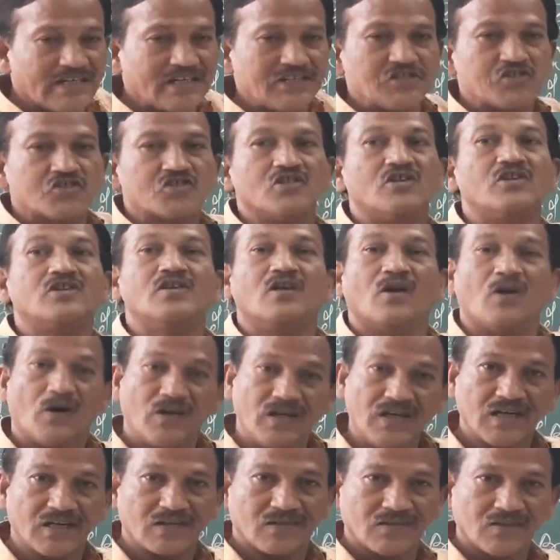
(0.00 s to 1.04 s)
It is not
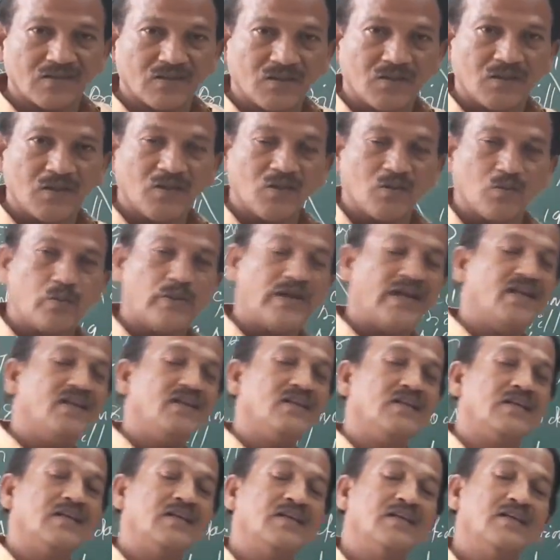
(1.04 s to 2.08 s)
honored.
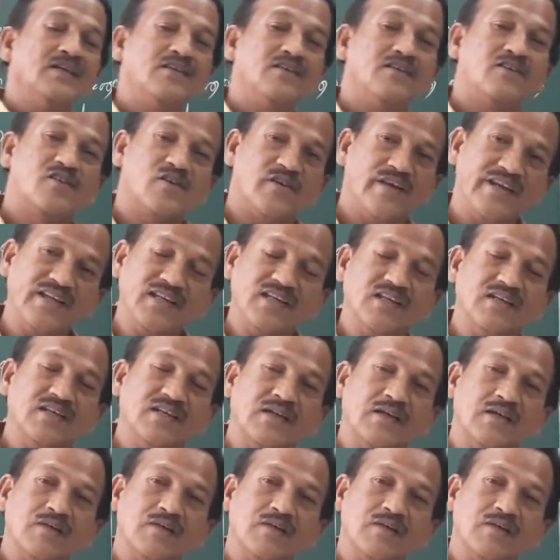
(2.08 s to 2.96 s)
When drawer